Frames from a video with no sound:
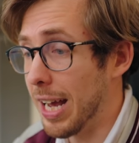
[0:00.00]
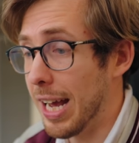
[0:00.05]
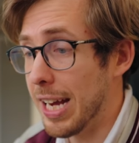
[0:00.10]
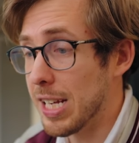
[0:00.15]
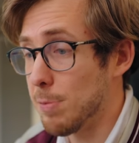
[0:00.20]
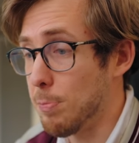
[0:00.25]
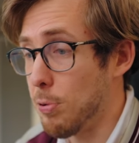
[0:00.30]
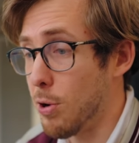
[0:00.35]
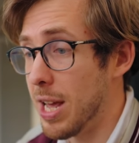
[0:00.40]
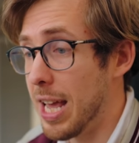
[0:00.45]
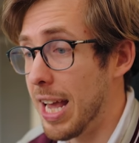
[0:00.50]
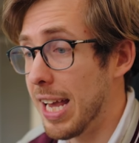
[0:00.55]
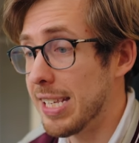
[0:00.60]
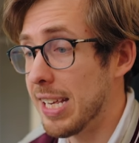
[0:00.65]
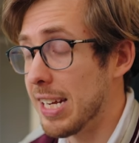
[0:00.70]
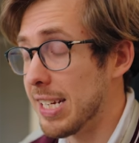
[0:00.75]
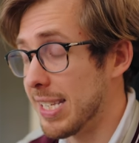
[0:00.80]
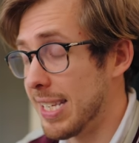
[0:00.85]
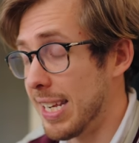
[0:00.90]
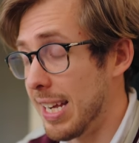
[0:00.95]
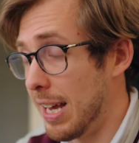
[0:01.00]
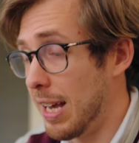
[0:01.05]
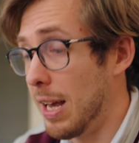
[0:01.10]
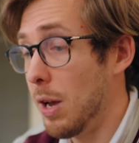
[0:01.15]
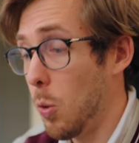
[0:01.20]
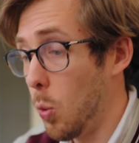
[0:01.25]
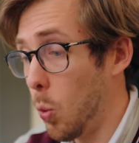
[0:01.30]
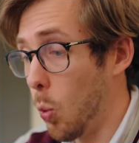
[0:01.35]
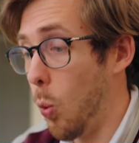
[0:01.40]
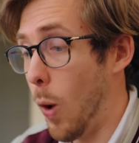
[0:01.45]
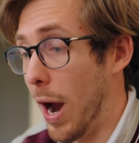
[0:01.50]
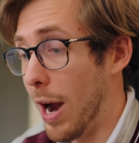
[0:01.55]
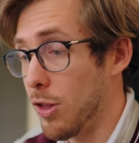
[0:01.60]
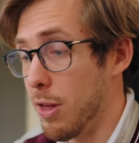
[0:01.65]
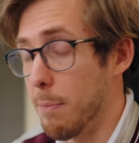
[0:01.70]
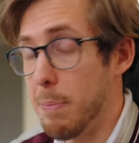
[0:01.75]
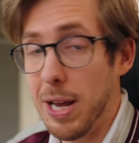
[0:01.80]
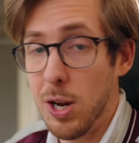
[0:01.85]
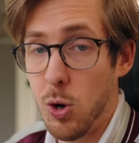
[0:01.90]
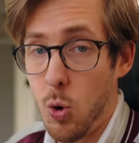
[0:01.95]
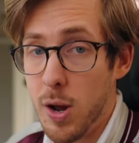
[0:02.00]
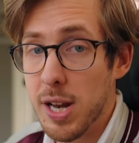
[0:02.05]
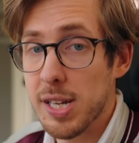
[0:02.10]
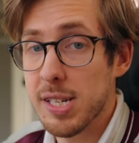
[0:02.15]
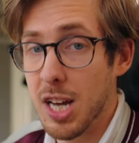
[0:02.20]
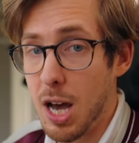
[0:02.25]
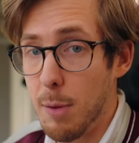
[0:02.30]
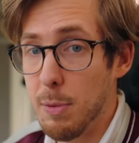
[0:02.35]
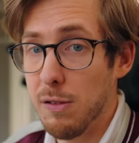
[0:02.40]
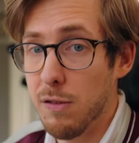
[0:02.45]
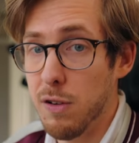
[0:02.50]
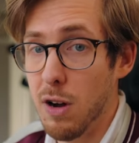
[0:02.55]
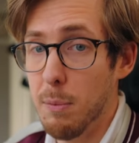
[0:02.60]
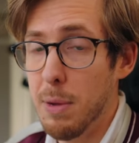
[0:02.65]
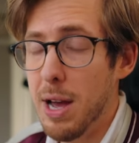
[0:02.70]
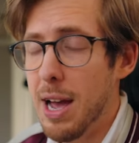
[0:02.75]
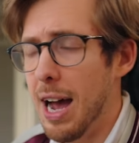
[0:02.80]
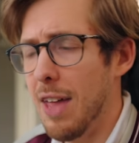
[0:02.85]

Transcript: it's pretty easy to see where the Bitcoin is coming from.